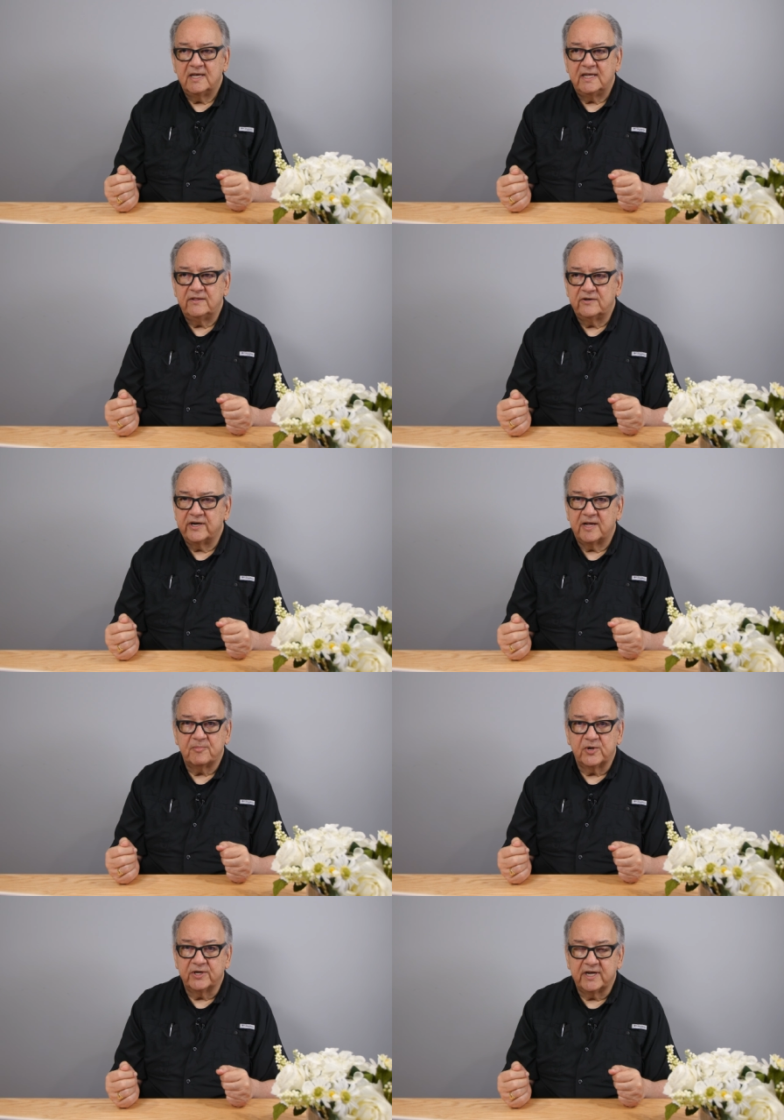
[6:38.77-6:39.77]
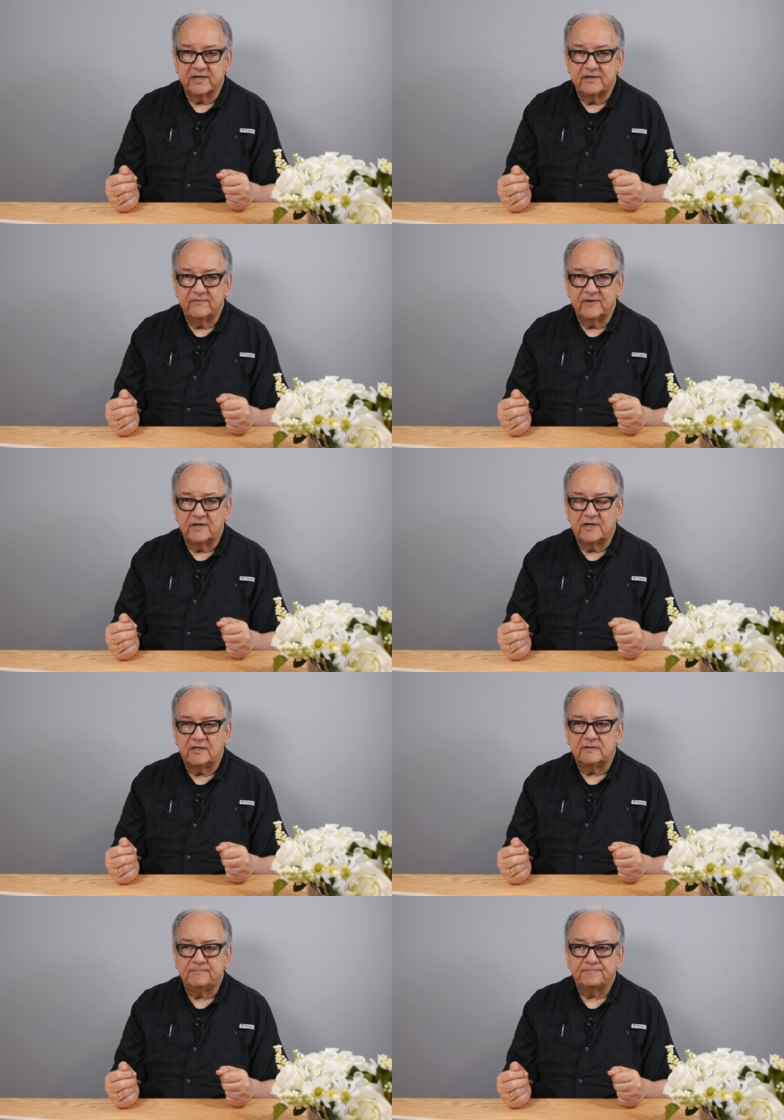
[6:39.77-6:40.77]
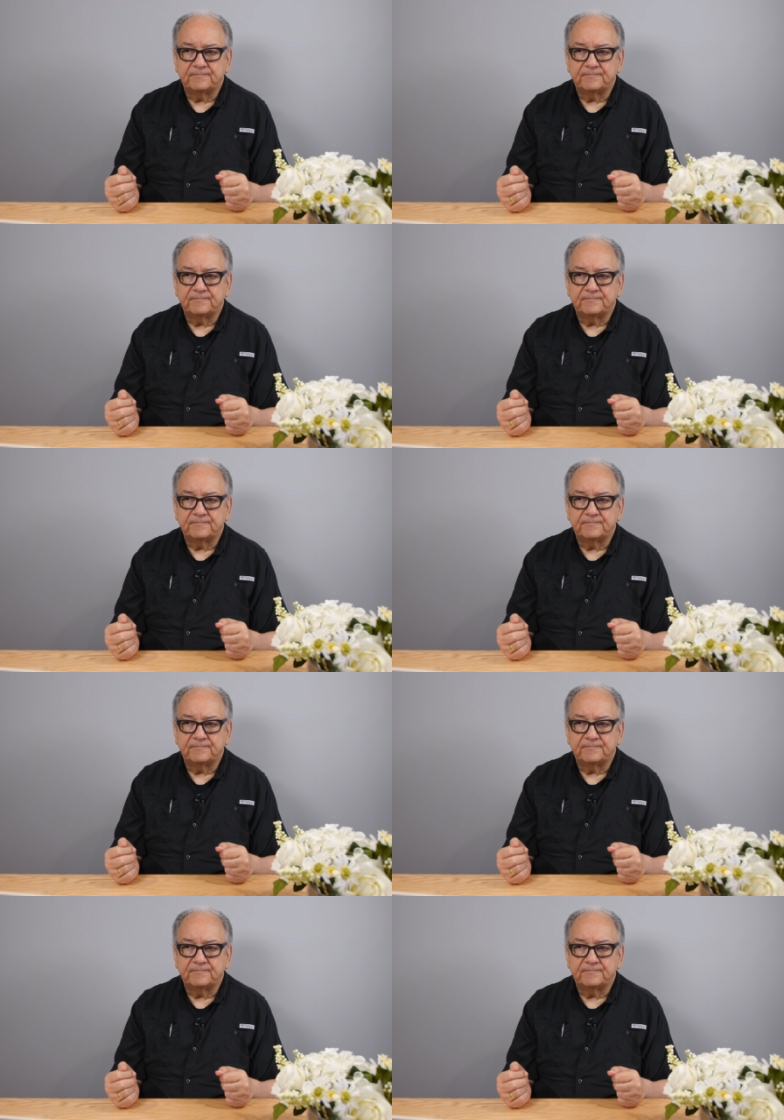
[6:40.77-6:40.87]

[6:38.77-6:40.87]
and they're not productive at all,